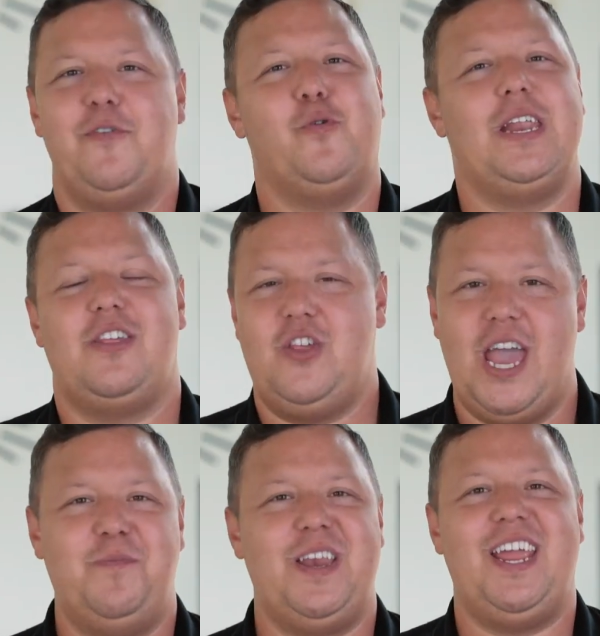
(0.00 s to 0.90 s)
Hey everyone, it's
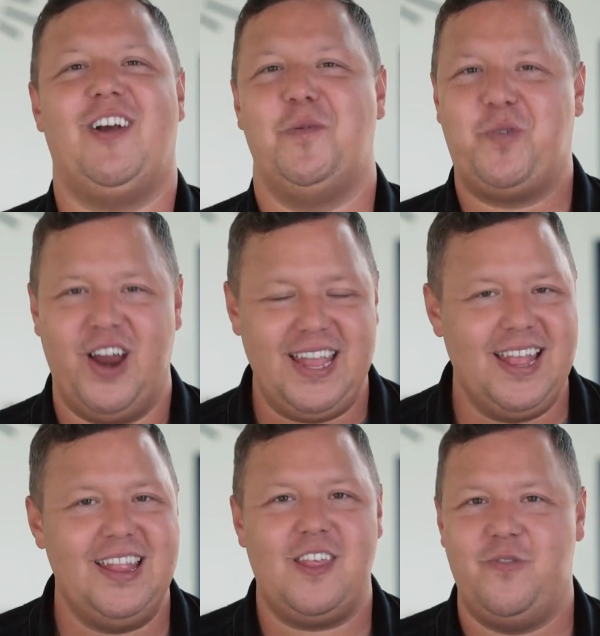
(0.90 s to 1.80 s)
Jabin here. I'm praying
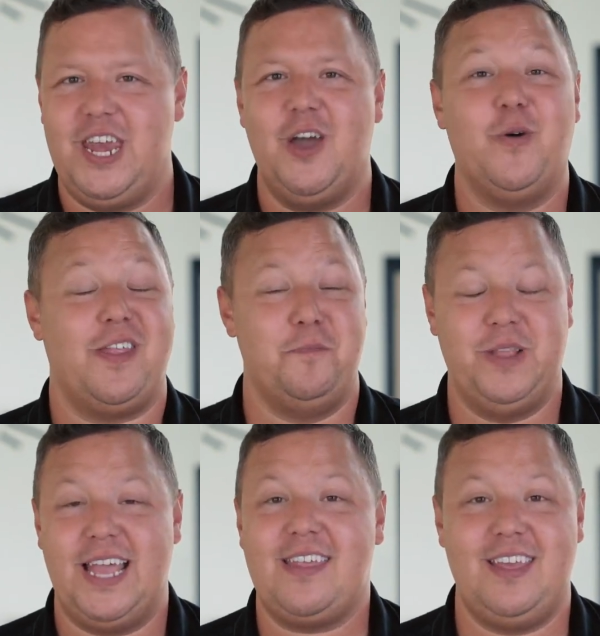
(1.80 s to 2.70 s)
that this video was a
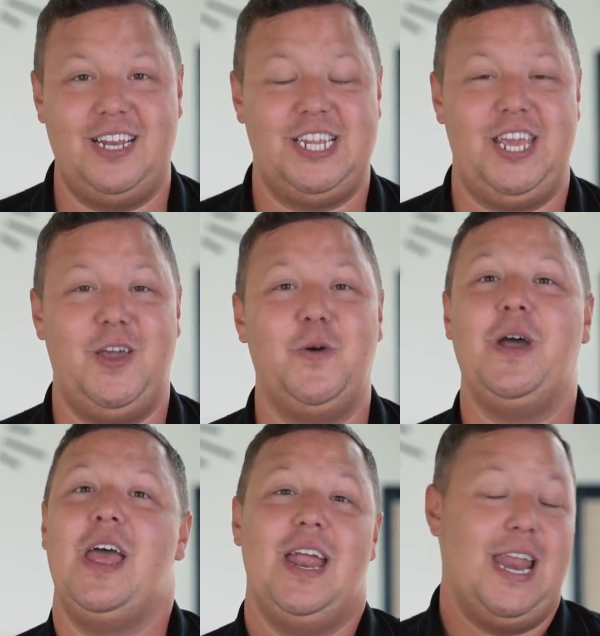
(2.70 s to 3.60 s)
blessing to
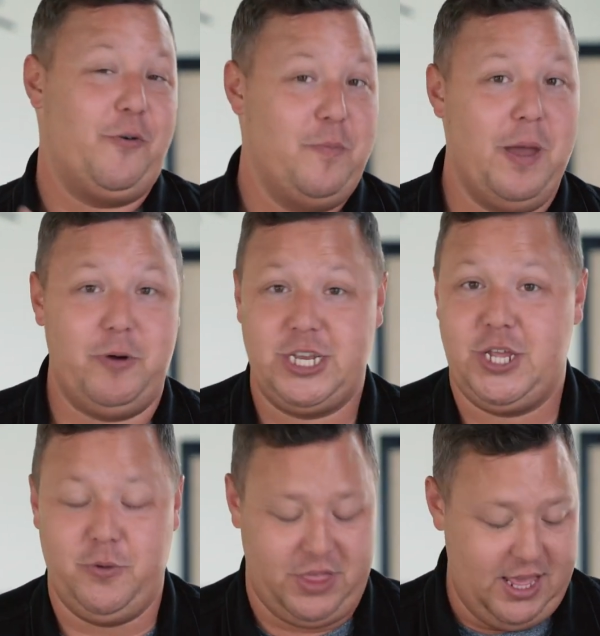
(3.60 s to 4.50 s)
you. Now remember
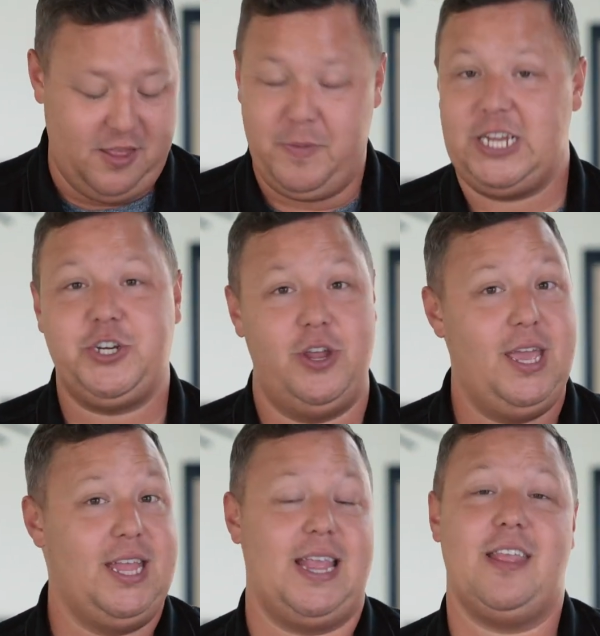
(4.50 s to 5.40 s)
two things. Make sure
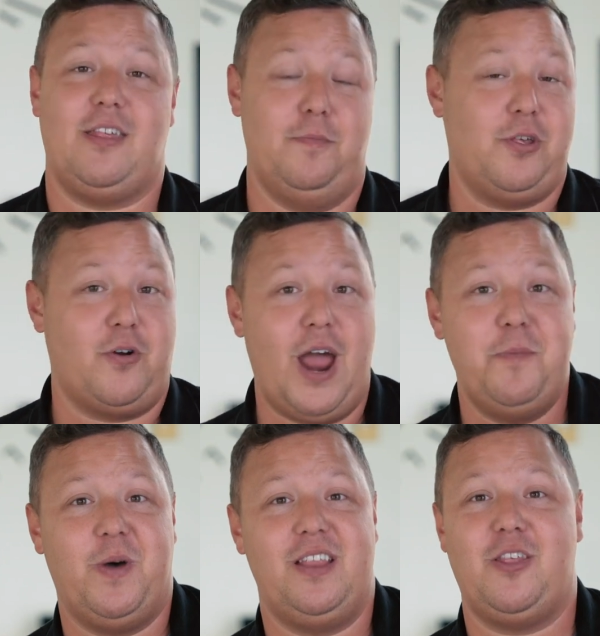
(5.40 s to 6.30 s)
you hit that
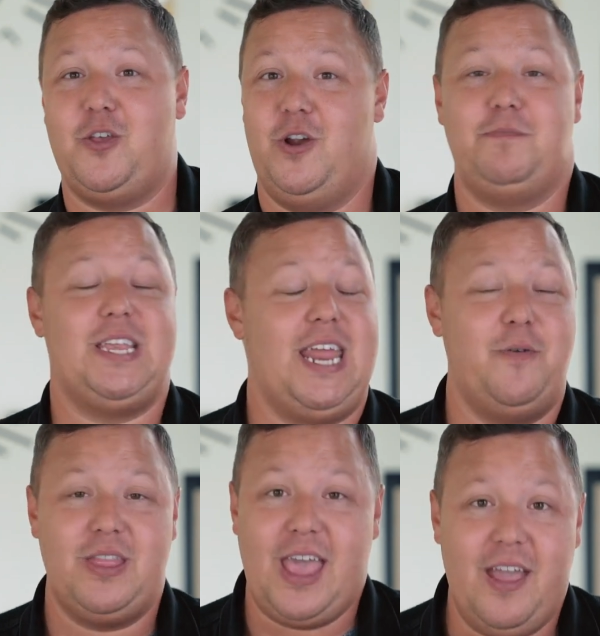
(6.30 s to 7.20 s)
subscribe button so you're up to
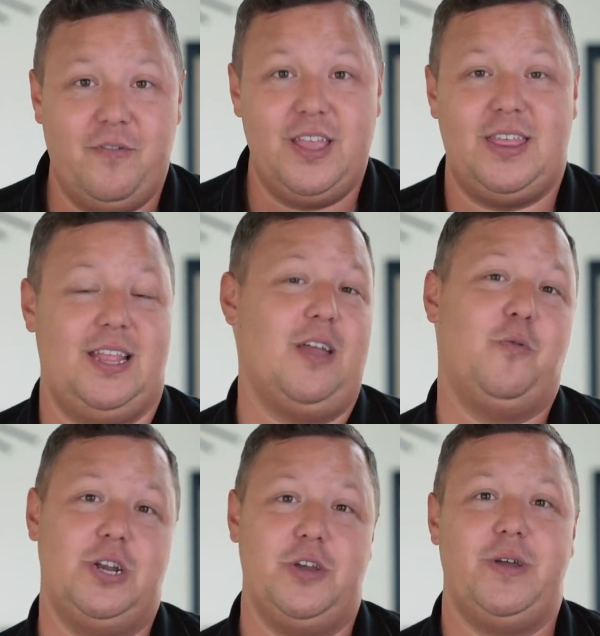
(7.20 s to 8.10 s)
date with everything
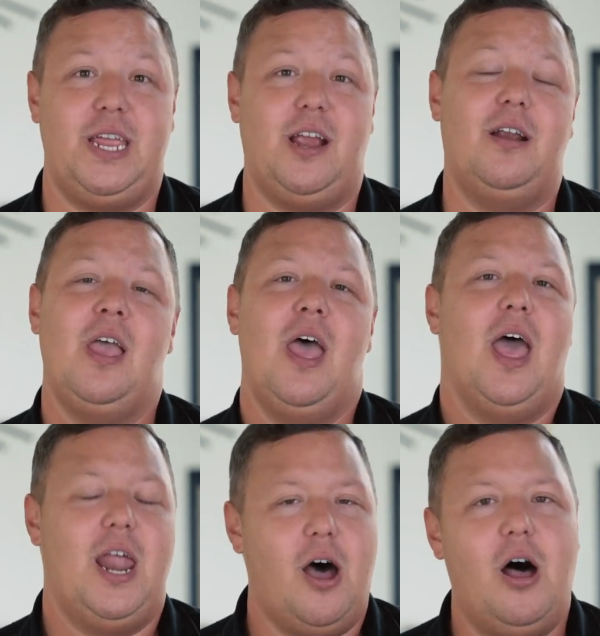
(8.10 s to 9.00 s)
that we're doing here.
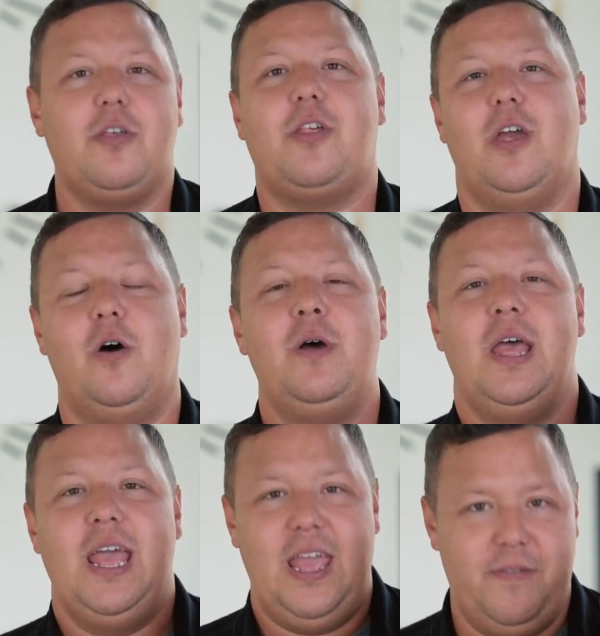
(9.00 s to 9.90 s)
And also,
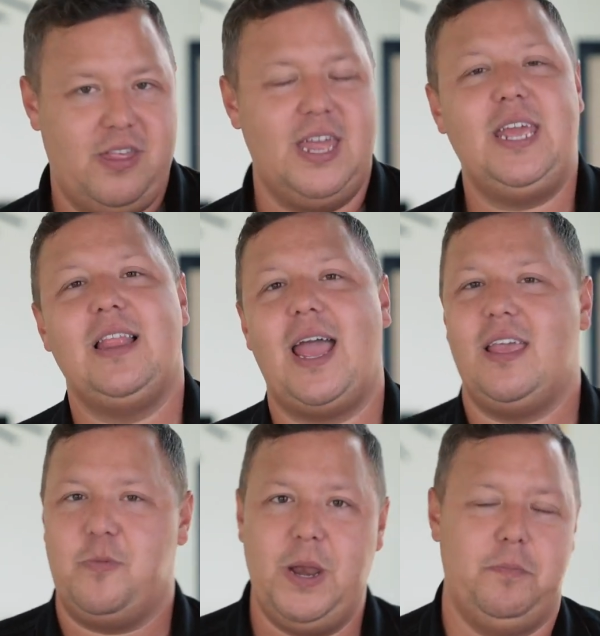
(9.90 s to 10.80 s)
if City
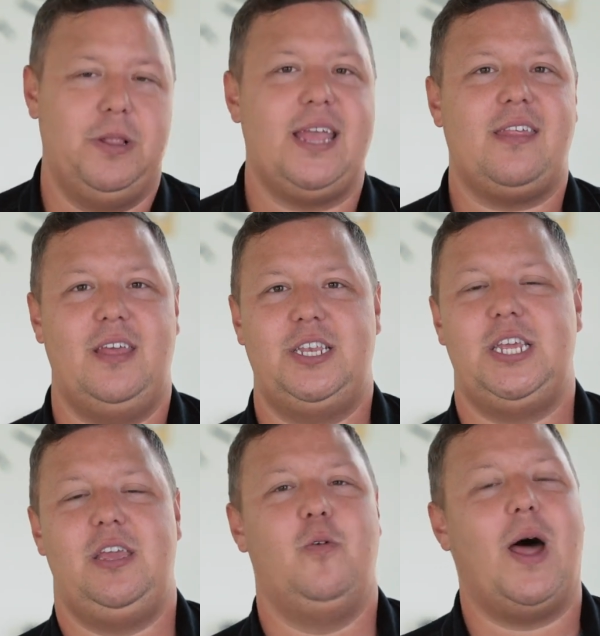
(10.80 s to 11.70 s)
Light has been a blessing
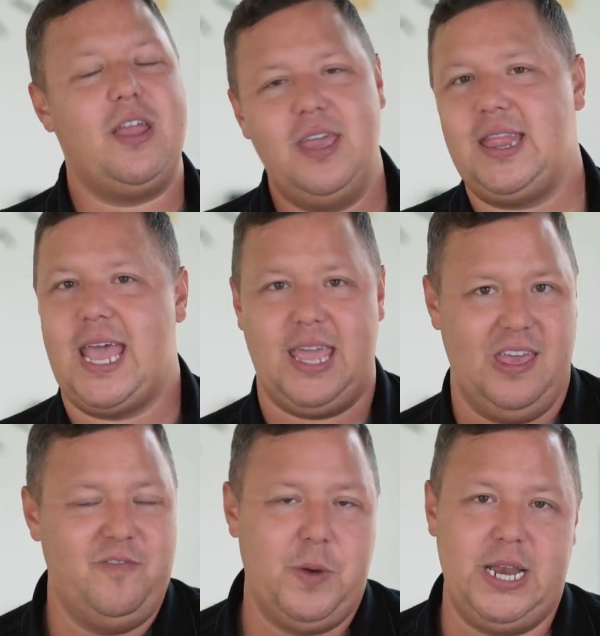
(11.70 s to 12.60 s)
to you, why don't you hit that
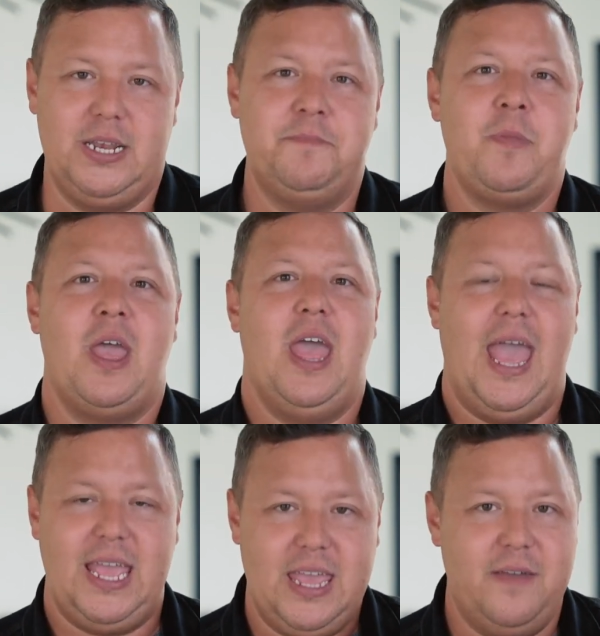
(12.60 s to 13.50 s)
give button
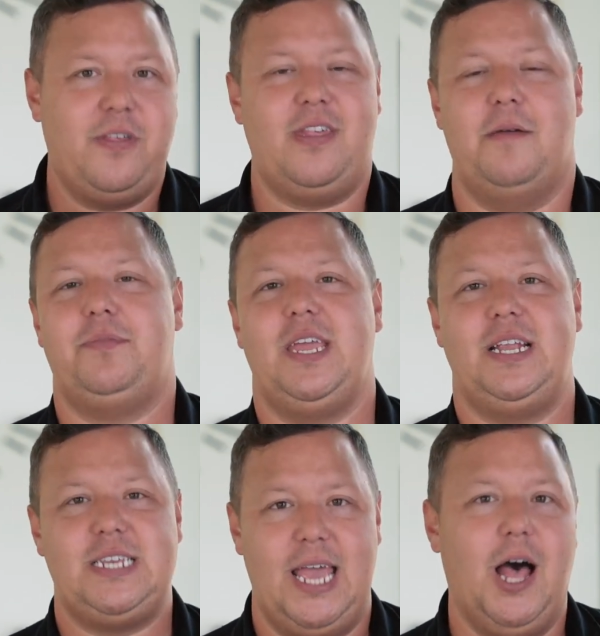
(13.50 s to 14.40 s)
and give
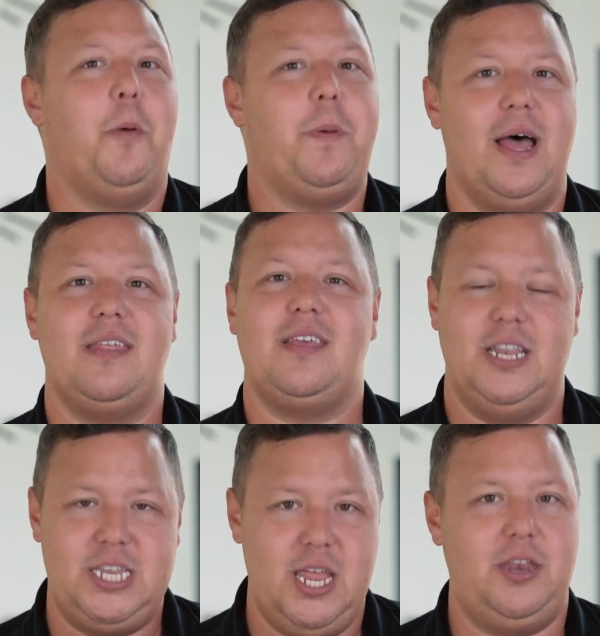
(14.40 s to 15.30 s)
something to help us
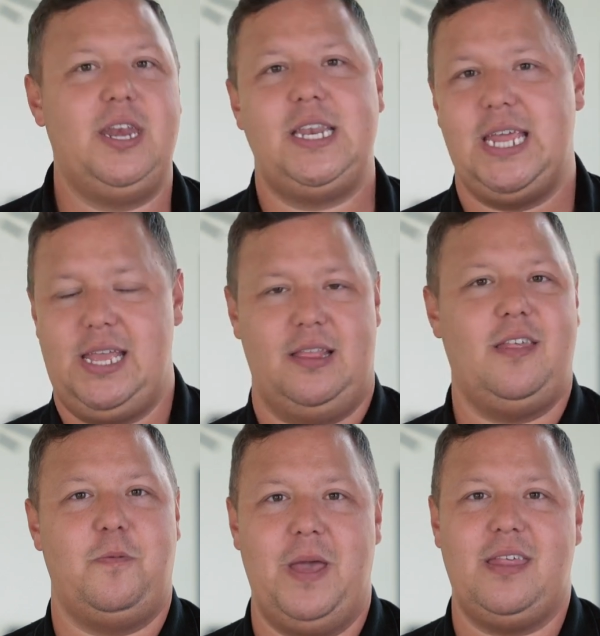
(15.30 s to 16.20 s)
continue to take
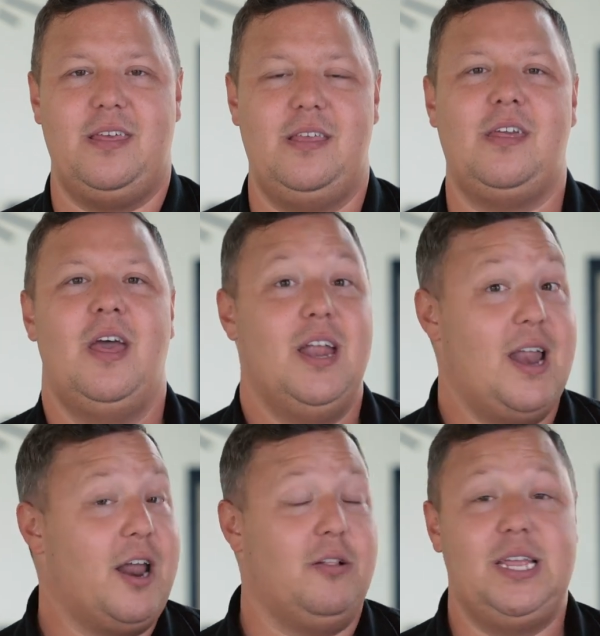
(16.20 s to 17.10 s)
this message
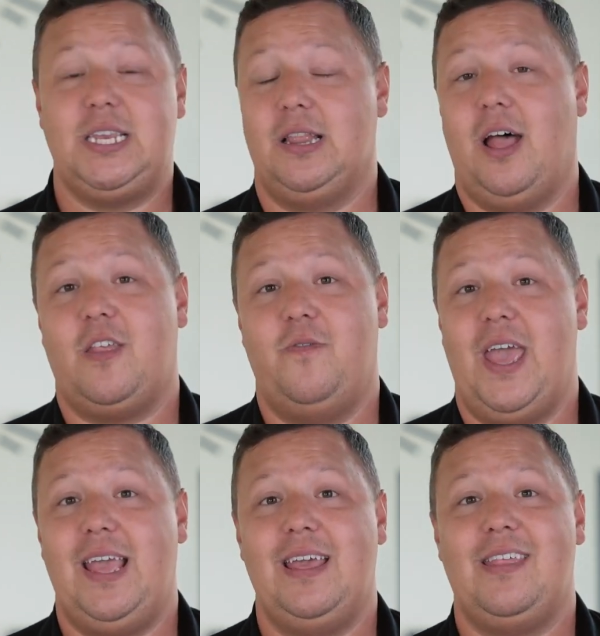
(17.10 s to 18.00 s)
not only to Las
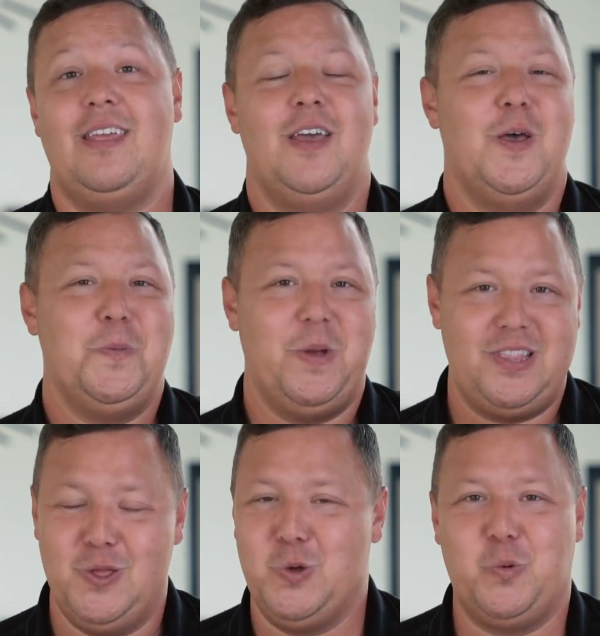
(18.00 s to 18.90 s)
Vegas,
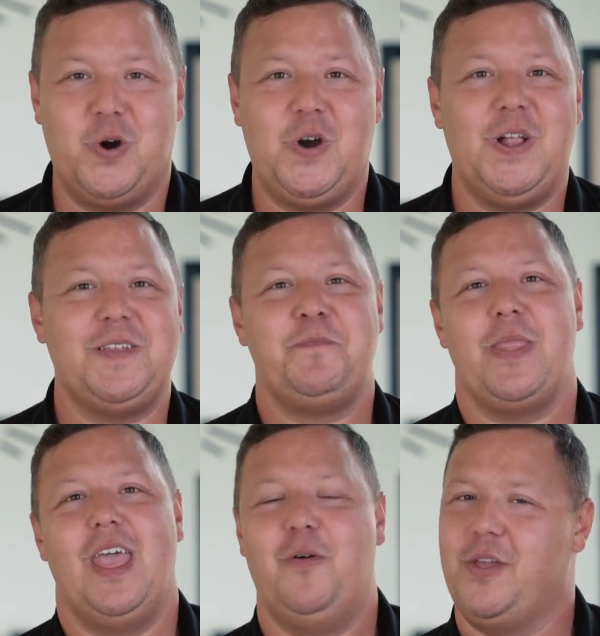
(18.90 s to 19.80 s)
but to the world.
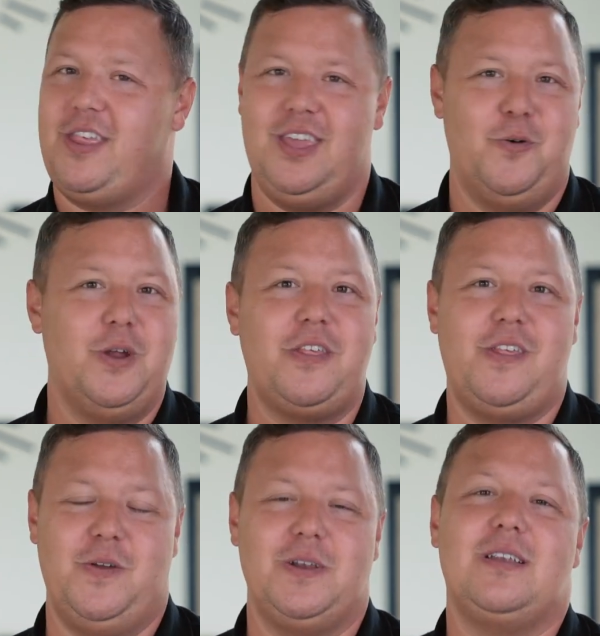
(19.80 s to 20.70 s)
And we'll see you real
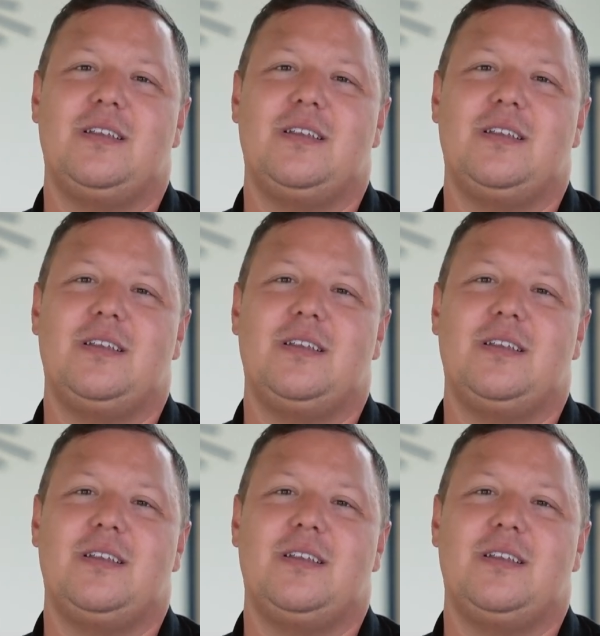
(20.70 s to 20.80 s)
soon.